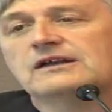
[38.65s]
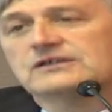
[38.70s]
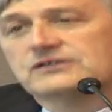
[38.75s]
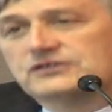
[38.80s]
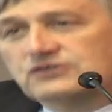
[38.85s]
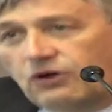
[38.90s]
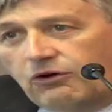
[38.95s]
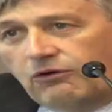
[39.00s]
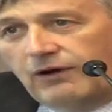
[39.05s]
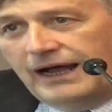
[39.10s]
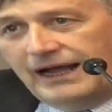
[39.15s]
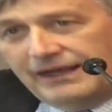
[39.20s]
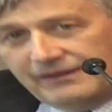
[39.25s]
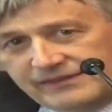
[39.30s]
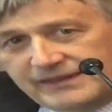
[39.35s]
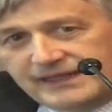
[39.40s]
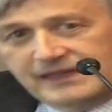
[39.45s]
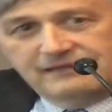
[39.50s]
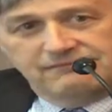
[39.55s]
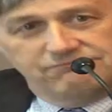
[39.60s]
So I
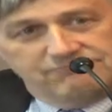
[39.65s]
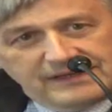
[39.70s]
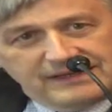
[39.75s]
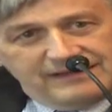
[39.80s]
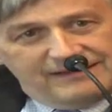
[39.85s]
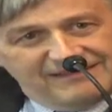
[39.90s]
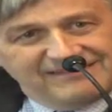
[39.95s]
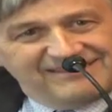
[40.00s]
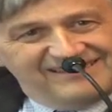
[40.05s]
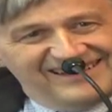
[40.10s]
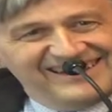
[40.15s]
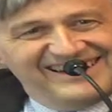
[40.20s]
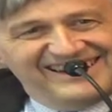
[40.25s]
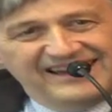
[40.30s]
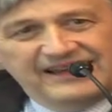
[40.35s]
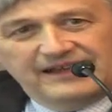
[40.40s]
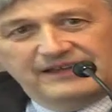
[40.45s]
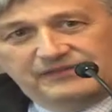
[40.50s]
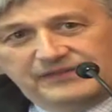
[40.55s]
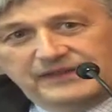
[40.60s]
think
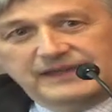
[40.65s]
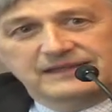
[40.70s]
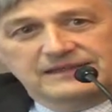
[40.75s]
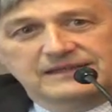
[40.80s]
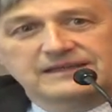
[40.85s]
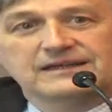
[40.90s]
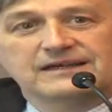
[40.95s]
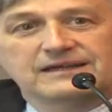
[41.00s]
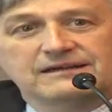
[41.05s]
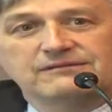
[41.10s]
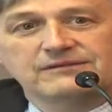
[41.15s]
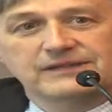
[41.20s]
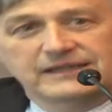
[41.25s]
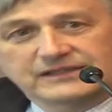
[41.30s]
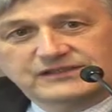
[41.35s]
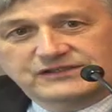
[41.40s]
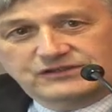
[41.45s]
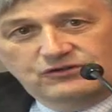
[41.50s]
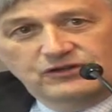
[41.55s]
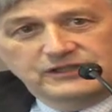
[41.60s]

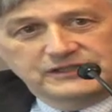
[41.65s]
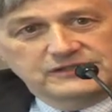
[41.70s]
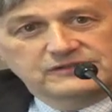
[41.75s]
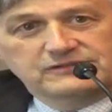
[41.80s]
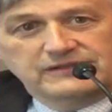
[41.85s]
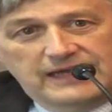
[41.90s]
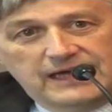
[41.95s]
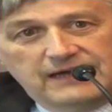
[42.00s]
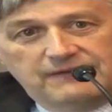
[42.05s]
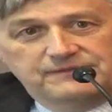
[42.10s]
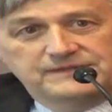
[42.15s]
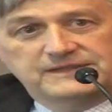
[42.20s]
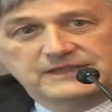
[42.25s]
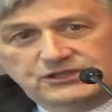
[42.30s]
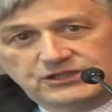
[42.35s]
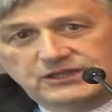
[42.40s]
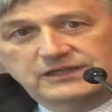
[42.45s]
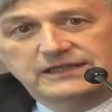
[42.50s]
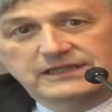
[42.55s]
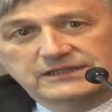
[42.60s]
it's good to have
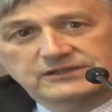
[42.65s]
such an